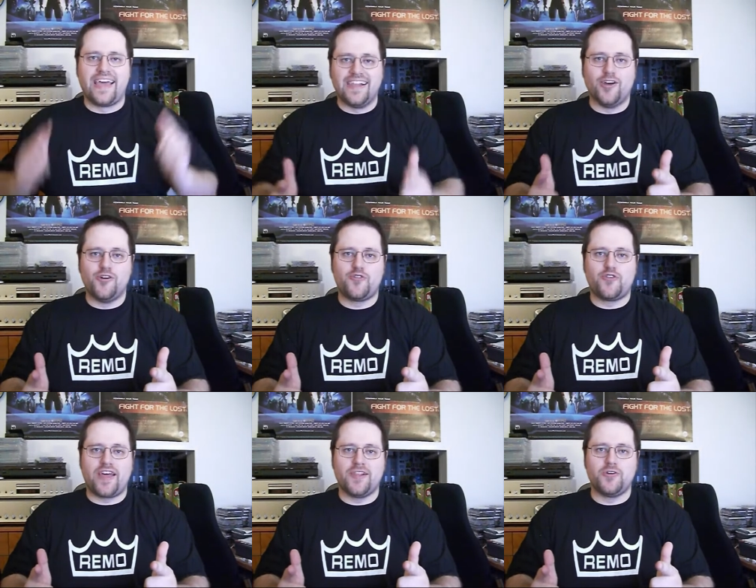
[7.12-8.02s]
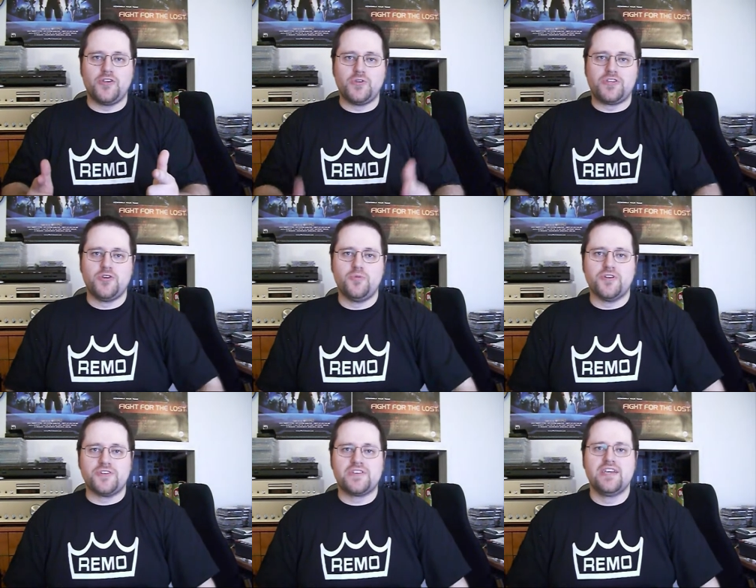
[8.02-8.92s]
Hello fellow
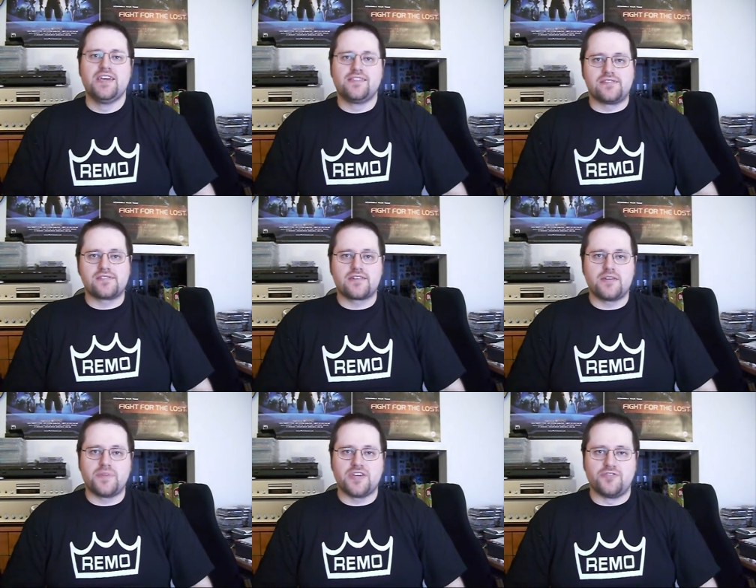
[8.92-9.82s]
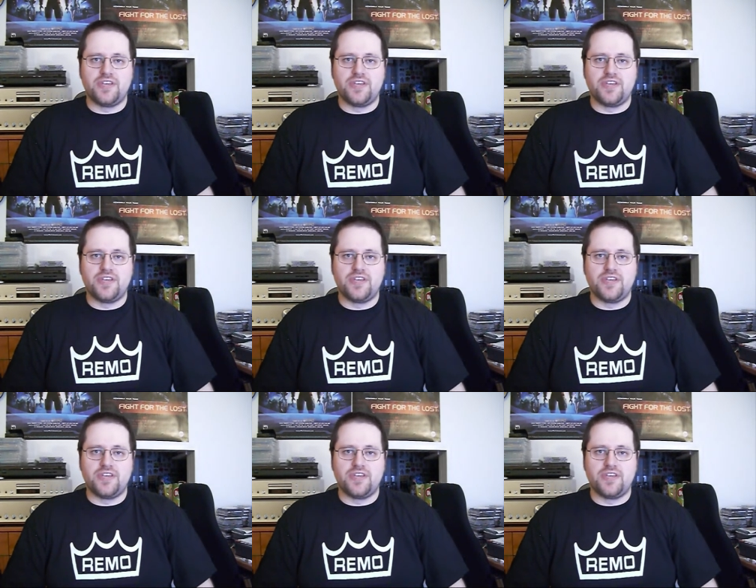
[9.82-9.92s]
YouTubers, this is gonna be a